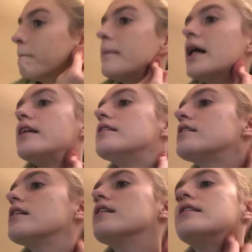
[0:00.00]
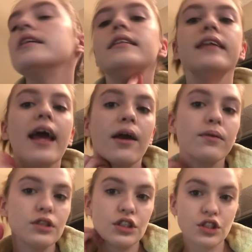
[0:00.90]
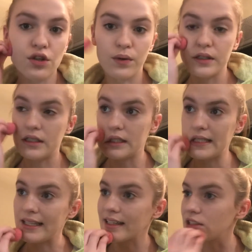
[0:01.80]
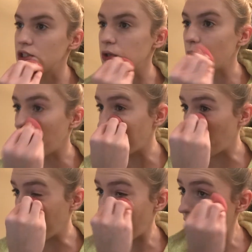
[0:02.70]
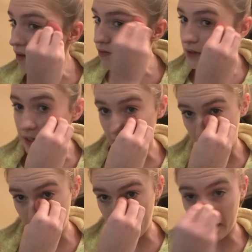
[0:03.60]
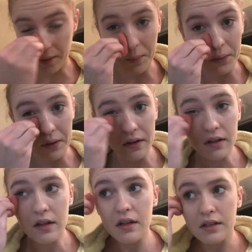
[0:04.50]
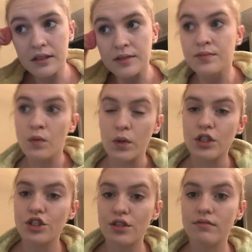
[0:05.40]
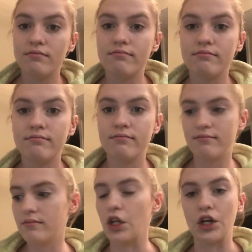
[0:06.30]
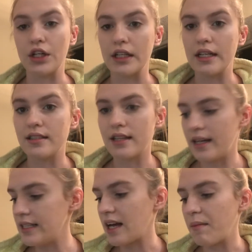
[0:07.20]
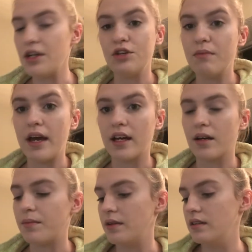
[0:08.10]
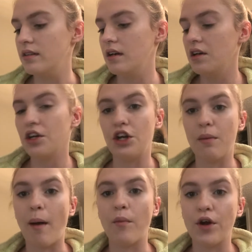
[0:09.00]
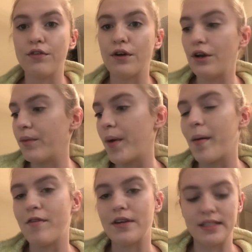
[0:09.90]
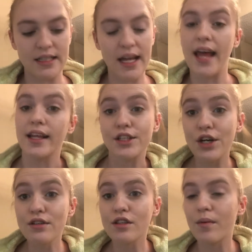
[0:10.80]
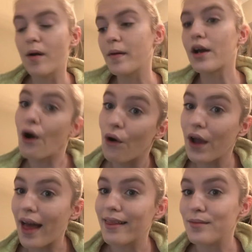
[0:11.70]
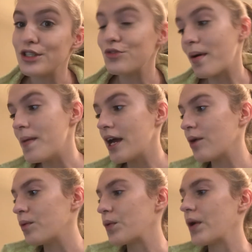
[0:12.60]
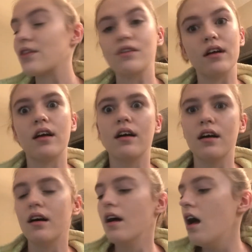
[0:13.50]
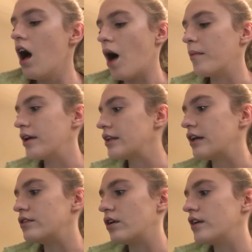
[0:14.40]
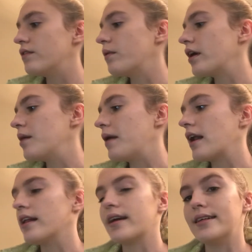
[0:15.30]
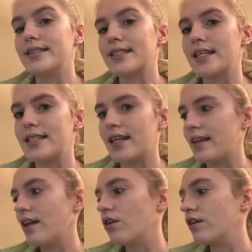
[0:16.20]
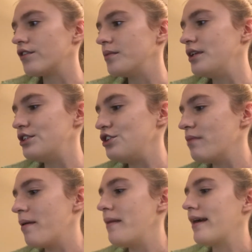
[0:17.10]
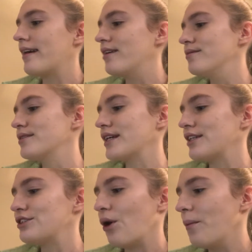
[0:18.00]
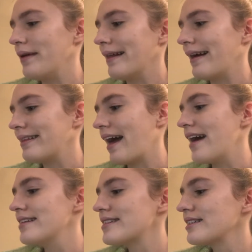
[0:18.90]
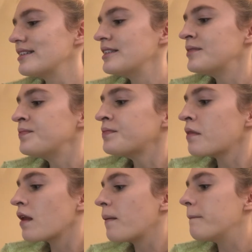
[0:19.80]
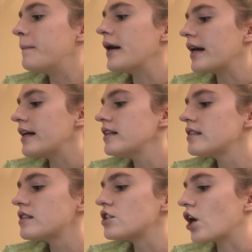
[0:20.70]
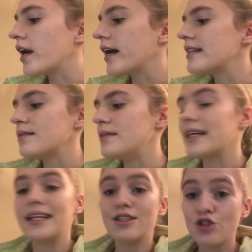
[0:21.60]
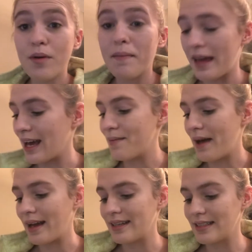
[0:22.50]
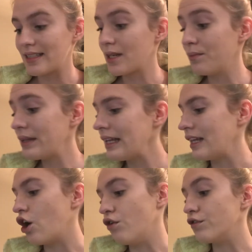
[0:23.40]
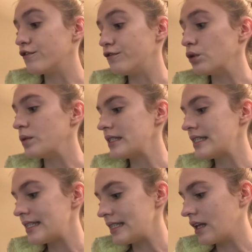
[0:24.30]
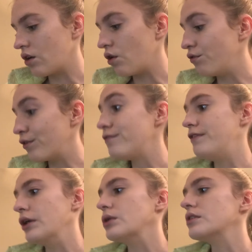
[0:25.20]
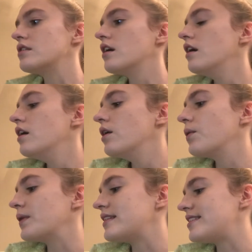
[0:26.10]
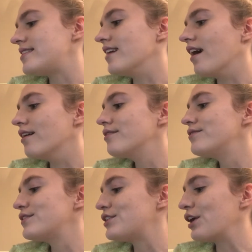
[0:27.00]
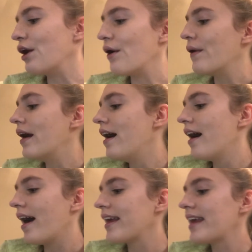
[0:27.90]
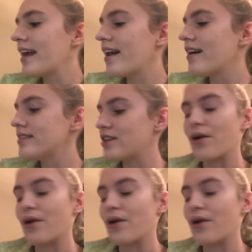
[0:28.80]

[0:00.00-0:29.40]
But today we're just going to stick to a more everyday makeup look, which literally is anytime I do makeup and you know my boyfriend or one of my friends says, hey, let's go somewhere, I'm like, okay, let me do my makeup real quick. They're like, ugh. I'm like, no, don't even worry about it. Like, it does not take that long for me to do my makeup. It's like, don't be like that. But sorry guys, I'm digging into my makeup bag because it's completely overfilled with stuff, so I cannot.